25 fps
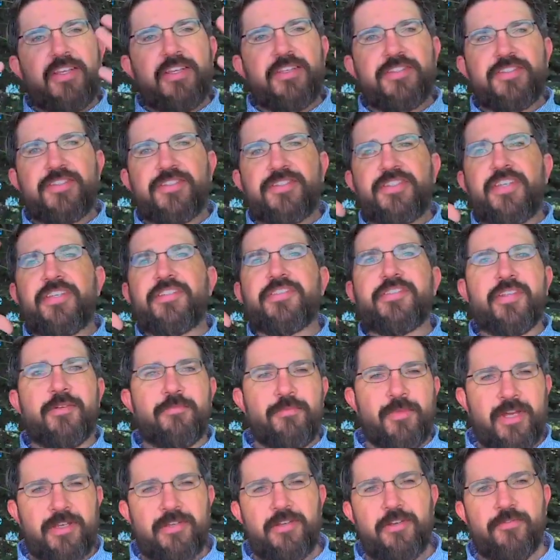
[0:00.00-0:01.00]

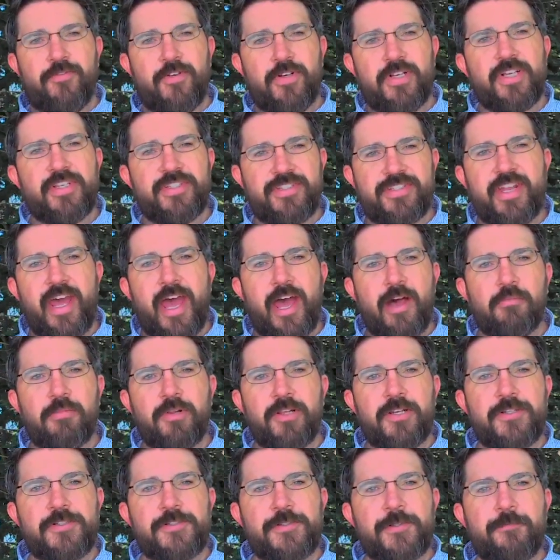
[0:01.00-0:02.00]
system that you've
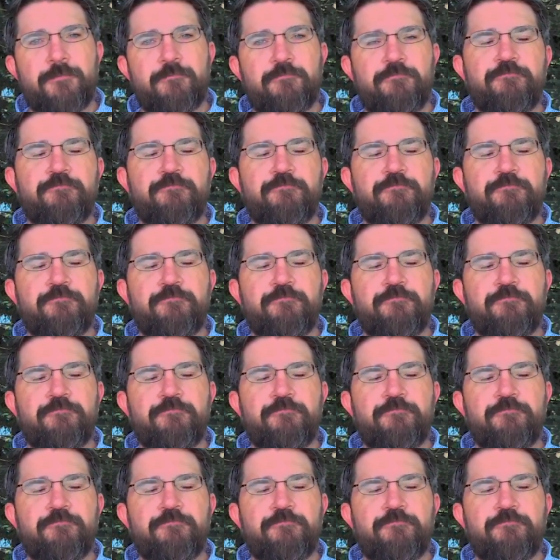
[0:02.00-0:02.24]
established.